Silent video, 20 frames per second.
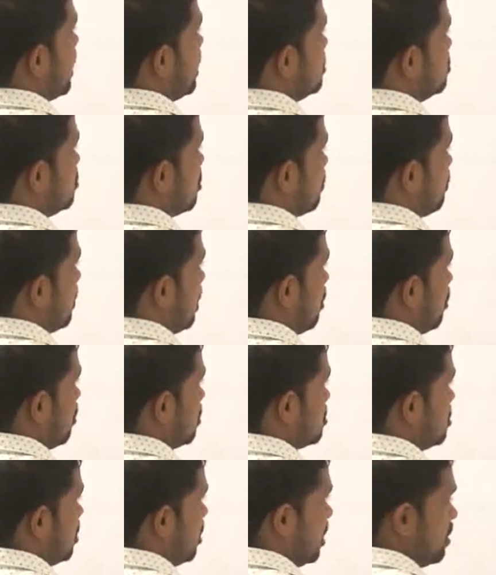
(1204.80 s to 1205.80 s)
is your
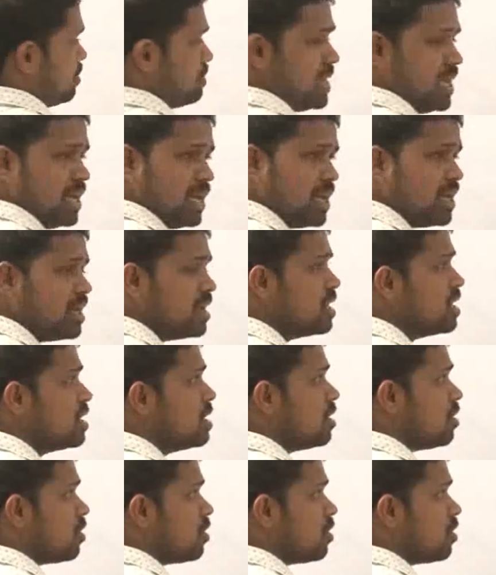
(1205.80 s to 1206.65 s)
velocity v.